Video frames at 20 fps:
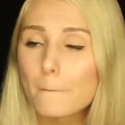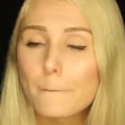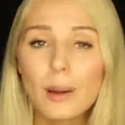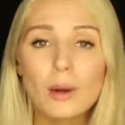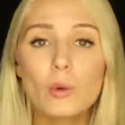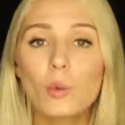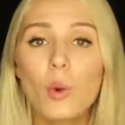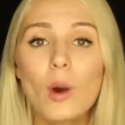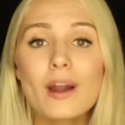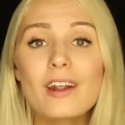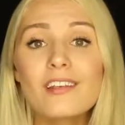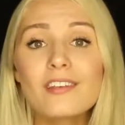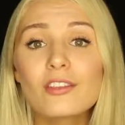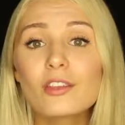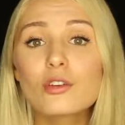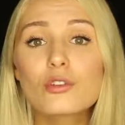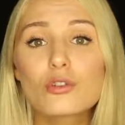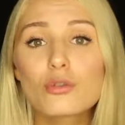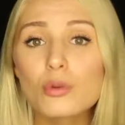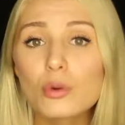But what is
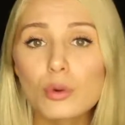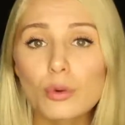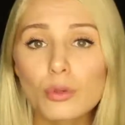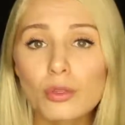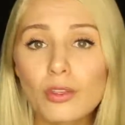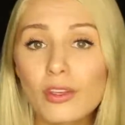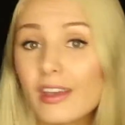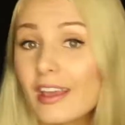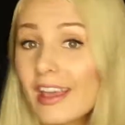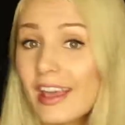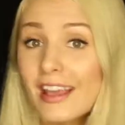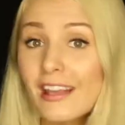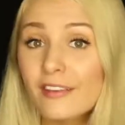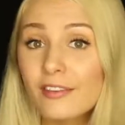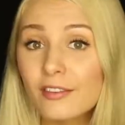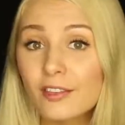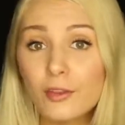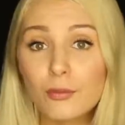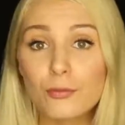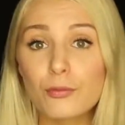the truth?
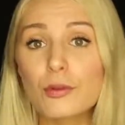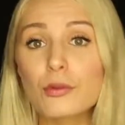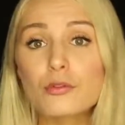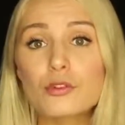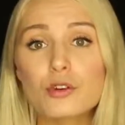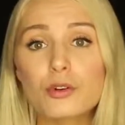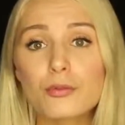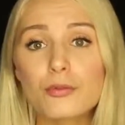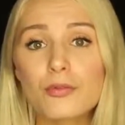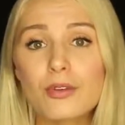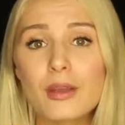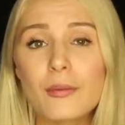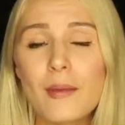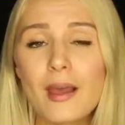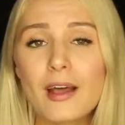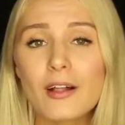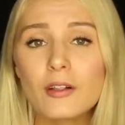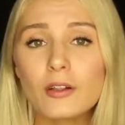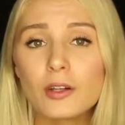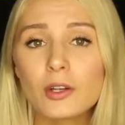Is the future
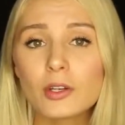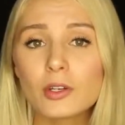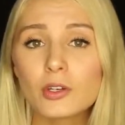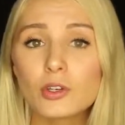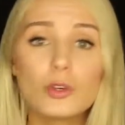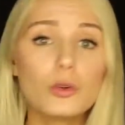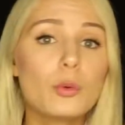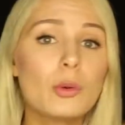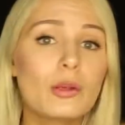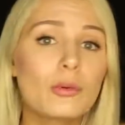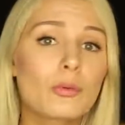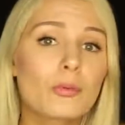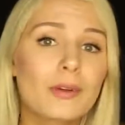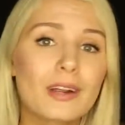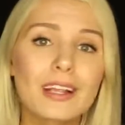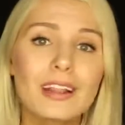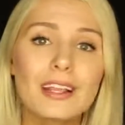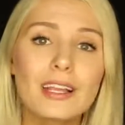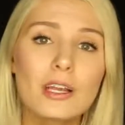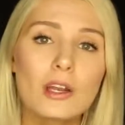female? Do we
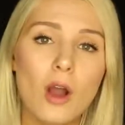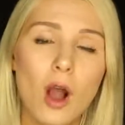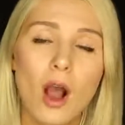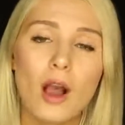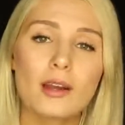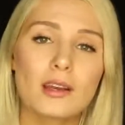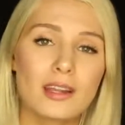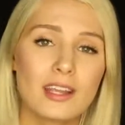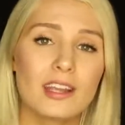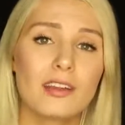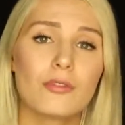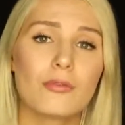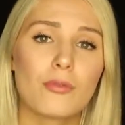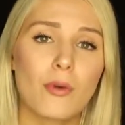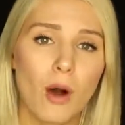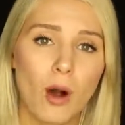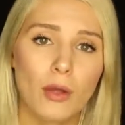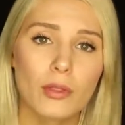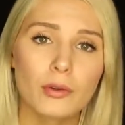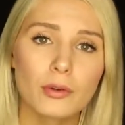really not need
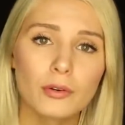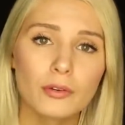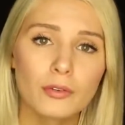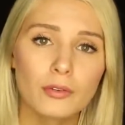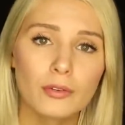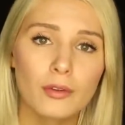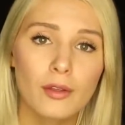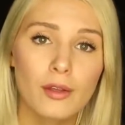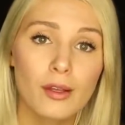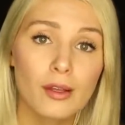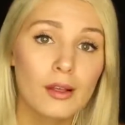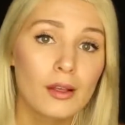fathers?